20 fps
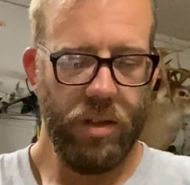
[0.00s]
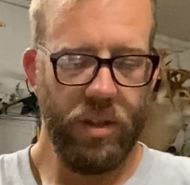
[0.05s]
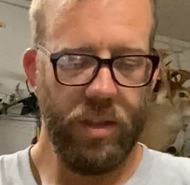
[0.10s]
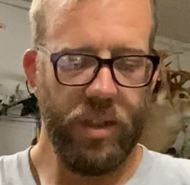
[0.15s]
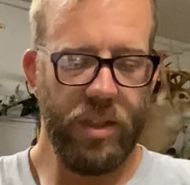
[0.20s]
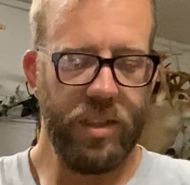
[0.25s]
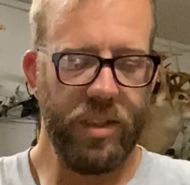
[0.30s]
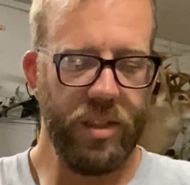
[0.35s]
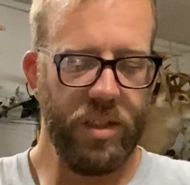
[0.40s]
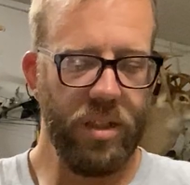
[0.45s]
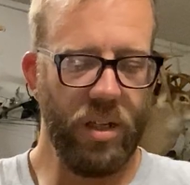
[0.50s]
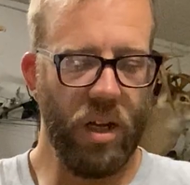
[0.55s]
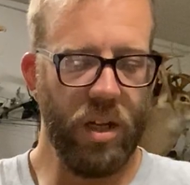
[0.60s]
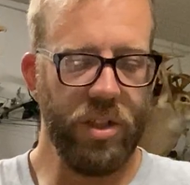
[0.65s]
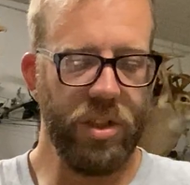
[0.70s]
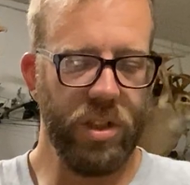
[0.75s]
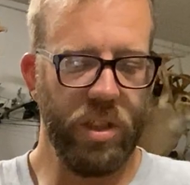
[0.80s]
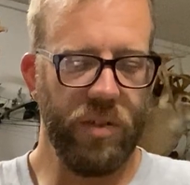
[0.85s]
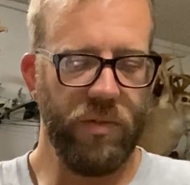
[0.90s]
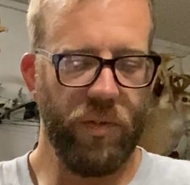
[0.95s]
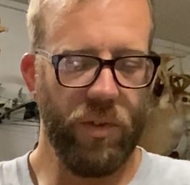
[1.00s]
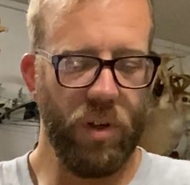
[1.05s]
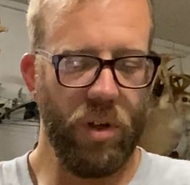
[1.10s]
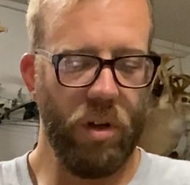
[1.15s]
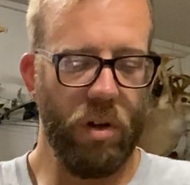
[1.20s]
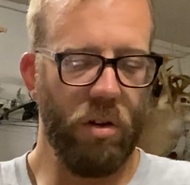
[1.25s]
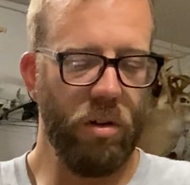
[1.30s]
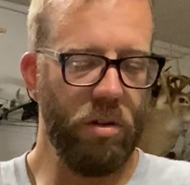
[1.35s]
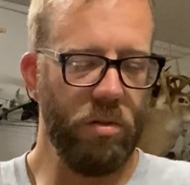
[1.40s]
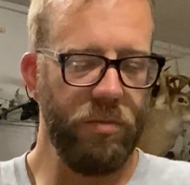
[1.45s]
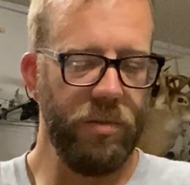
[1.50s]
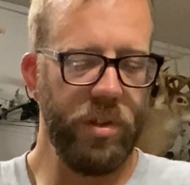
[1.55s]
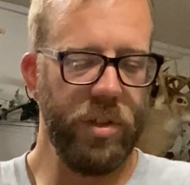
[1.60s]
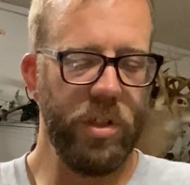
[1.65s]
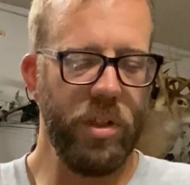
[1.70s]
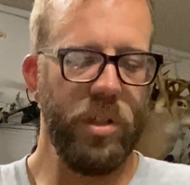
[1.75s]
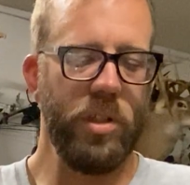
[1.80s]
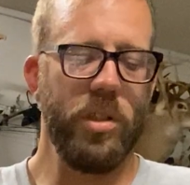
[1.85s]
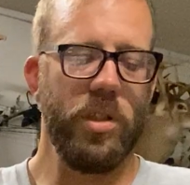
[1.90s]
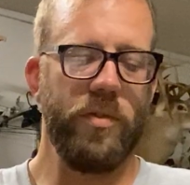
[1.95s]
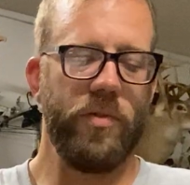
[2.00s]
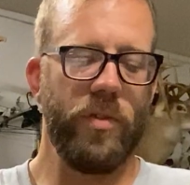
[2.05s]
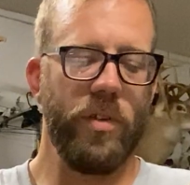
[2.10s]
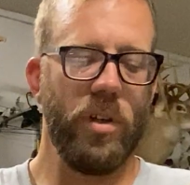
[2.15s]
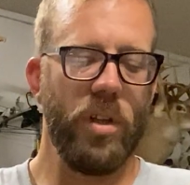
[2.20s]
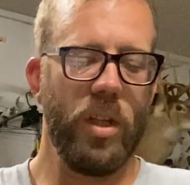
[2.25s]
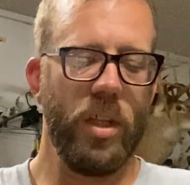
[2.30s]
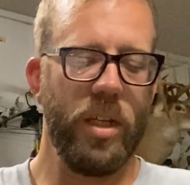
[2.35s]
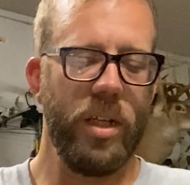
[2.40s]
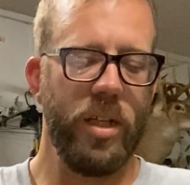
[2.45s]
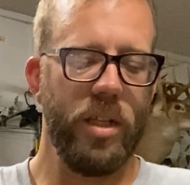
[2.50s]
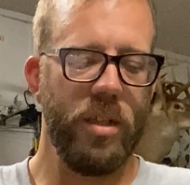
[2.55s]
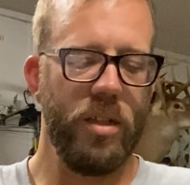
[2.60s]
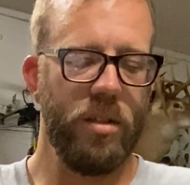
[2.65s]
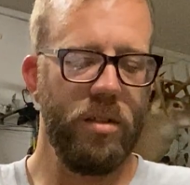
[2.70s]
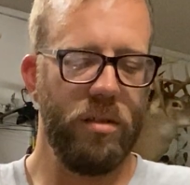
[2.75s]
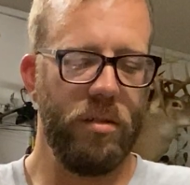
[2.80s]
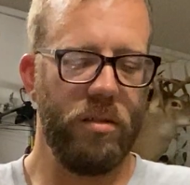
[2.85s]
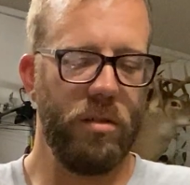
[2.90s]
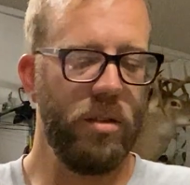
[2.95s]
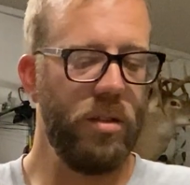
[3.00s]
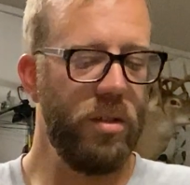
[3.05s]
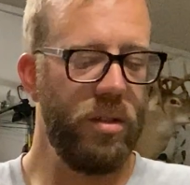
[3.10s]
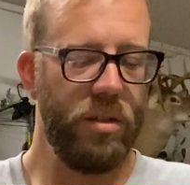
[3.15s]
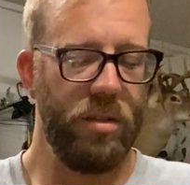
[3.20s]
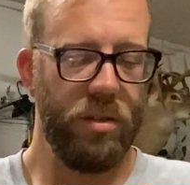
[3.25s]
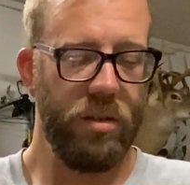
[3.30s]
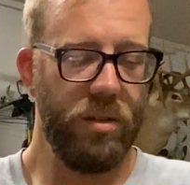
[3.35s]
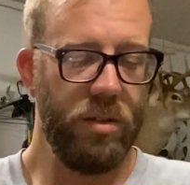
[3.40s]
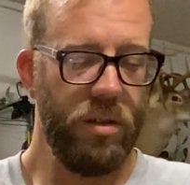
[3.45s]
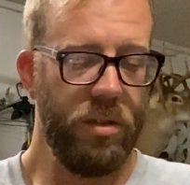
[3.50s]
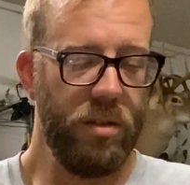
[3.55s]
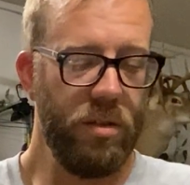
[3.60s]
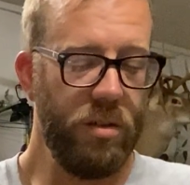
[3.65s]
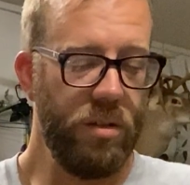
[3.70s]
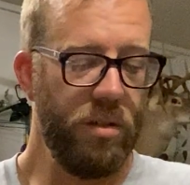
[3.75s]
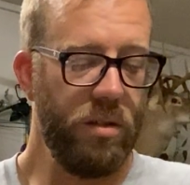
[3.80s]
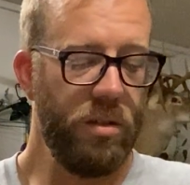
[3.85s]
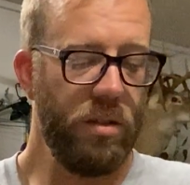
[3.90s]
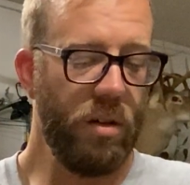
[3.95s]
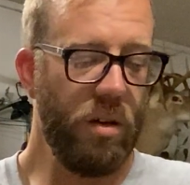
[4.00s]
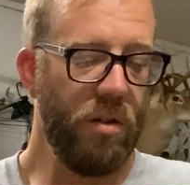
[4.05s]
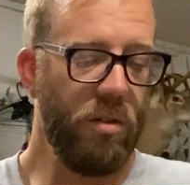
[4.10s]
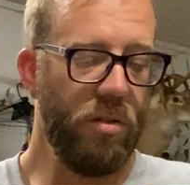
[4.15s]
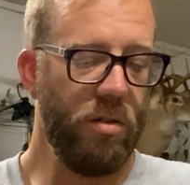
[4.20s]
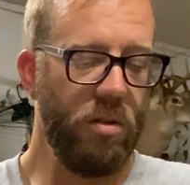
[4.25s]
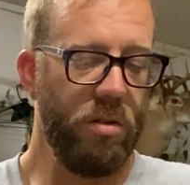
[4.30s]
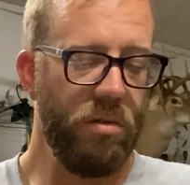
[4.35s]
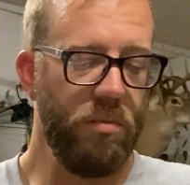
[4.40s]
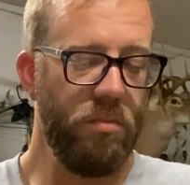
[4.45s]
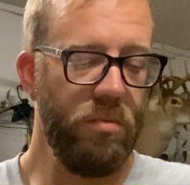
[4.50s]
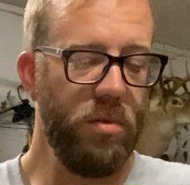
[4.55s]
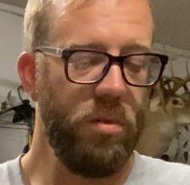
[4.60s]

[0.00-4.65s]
This is not just for the arm, you can use it for the leg, the arm,